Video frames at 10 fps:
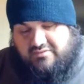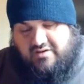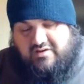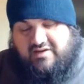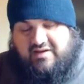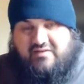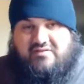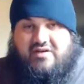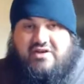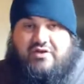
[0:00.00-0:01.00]
Not
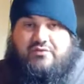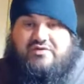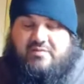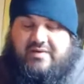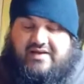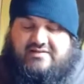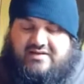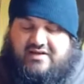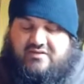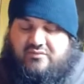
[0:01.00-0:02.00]
in a huge
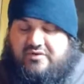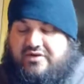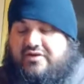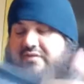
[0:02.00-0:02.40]
capacity. I don't want to